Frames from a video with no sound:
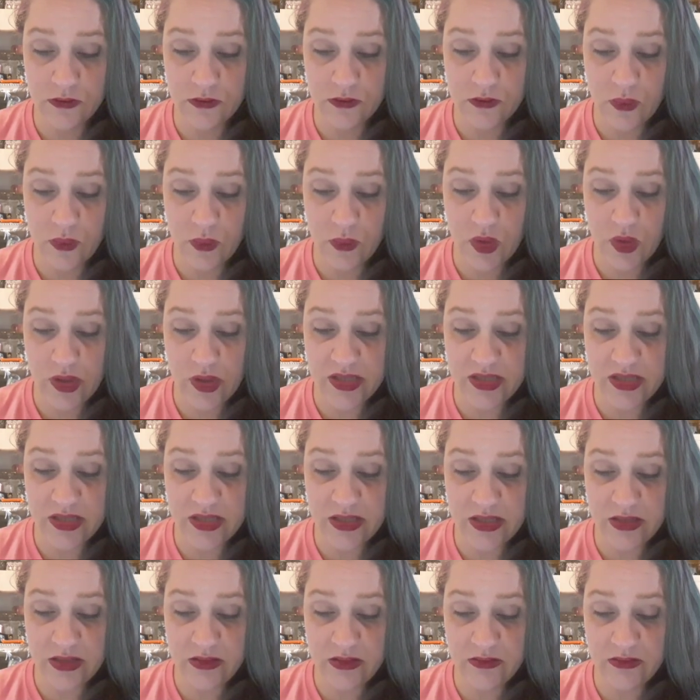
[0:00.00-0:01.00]
Where is
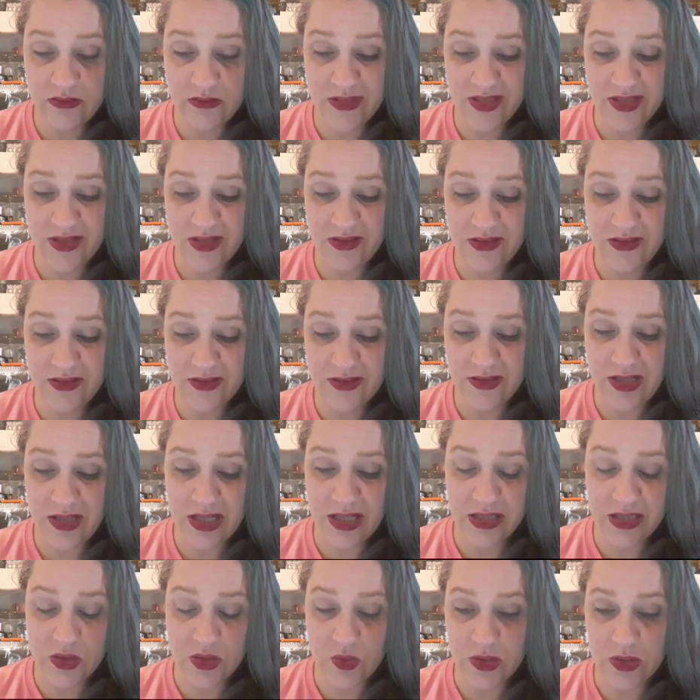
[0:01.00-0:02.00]
that? It's
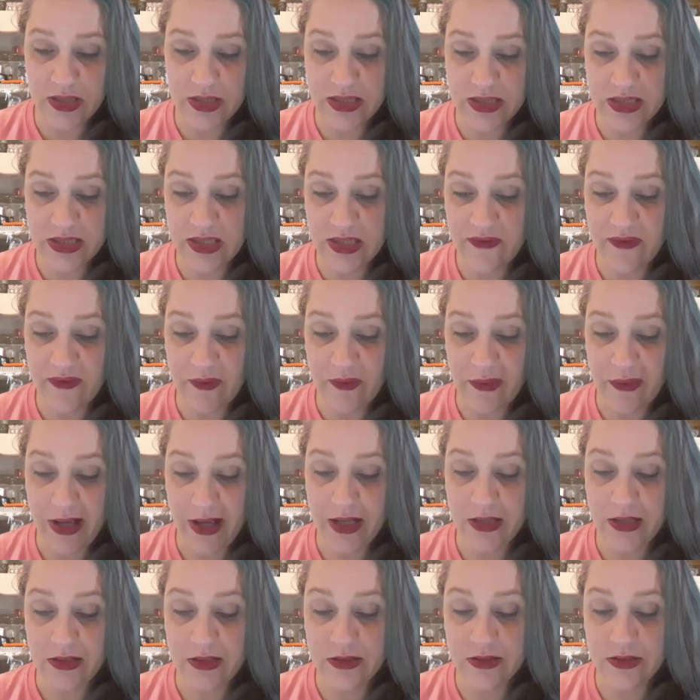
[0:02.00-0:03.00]
like 27
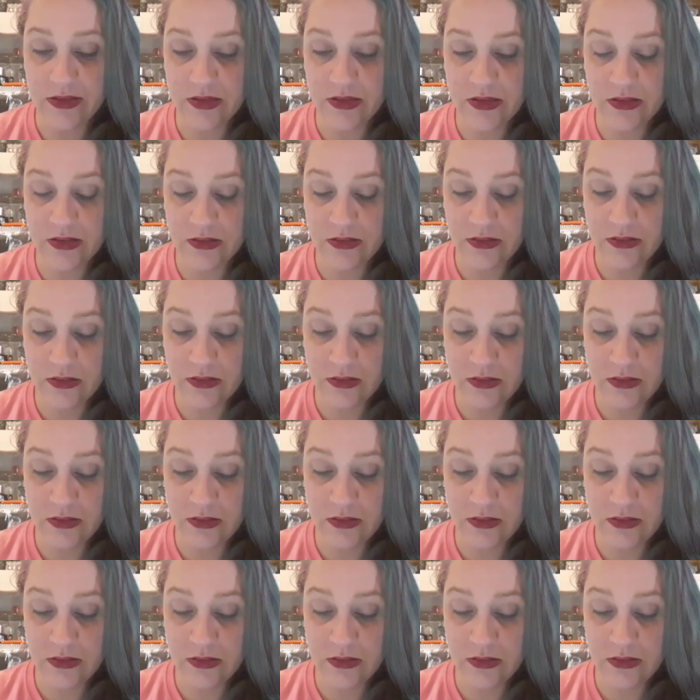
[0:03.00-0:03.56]
miles.